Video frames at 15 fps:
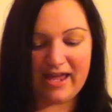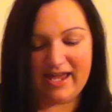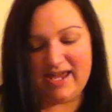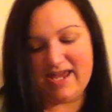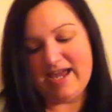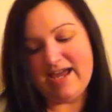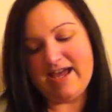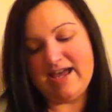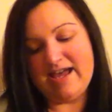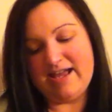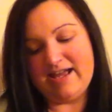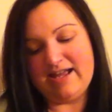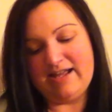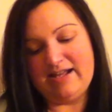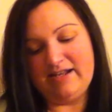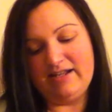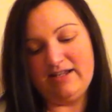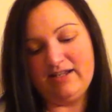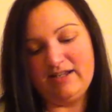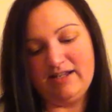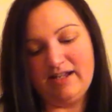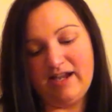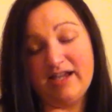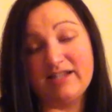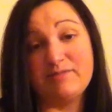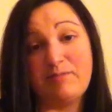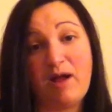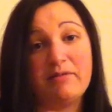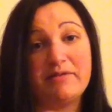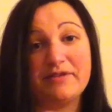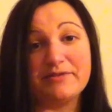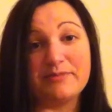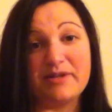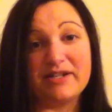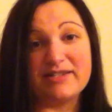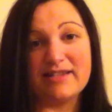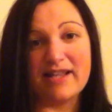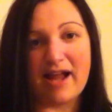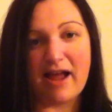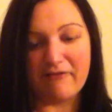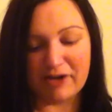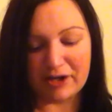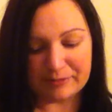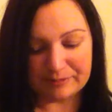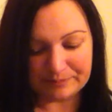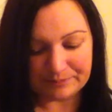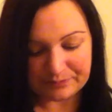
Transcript: and it's probably the sweetest thing ever.